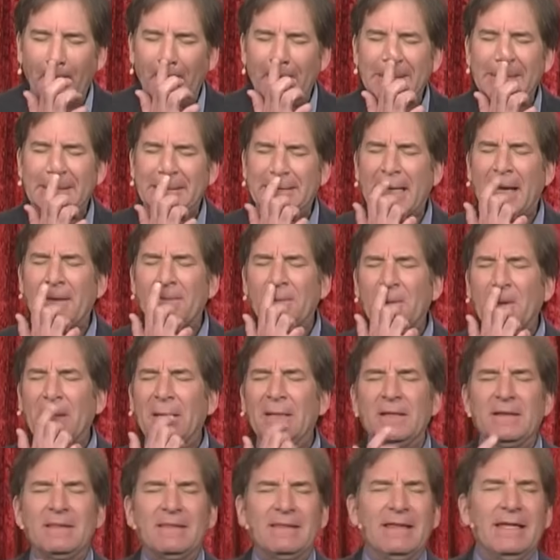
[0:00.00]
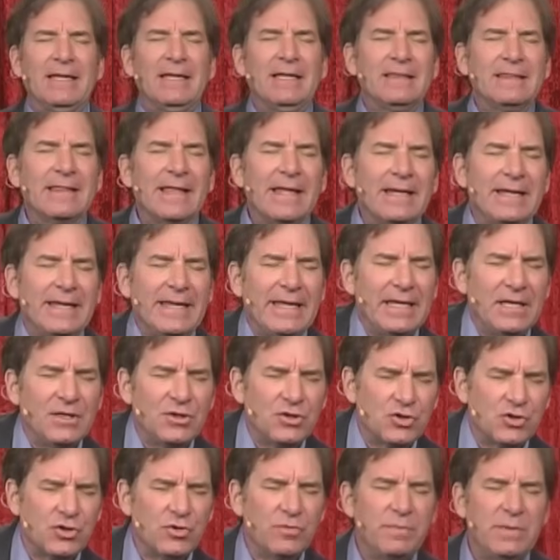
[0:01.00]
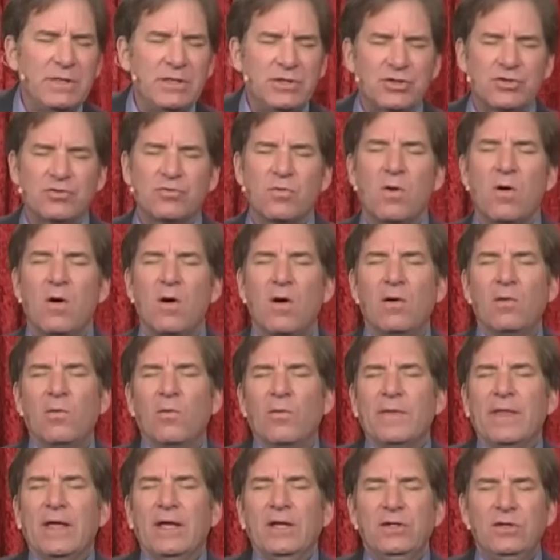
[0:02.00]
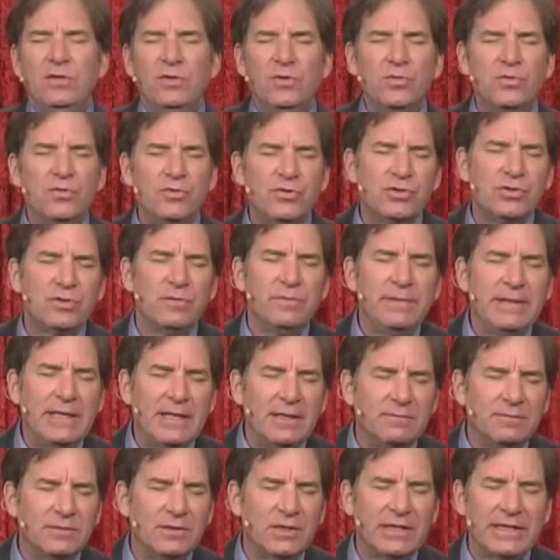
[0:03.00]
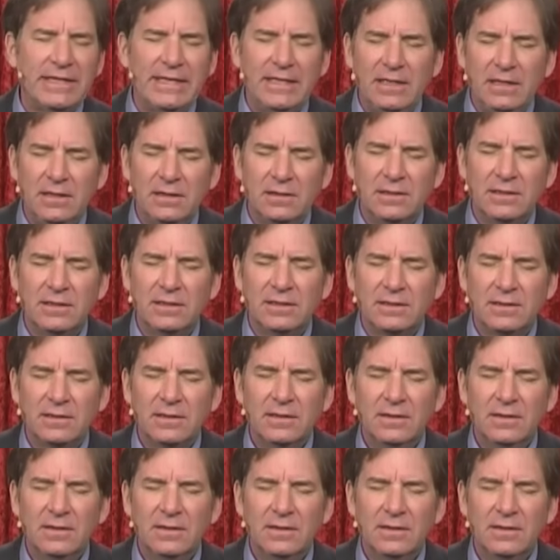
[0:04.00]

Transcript: Stop trying to think that it should be strong or that you should be able to heal it.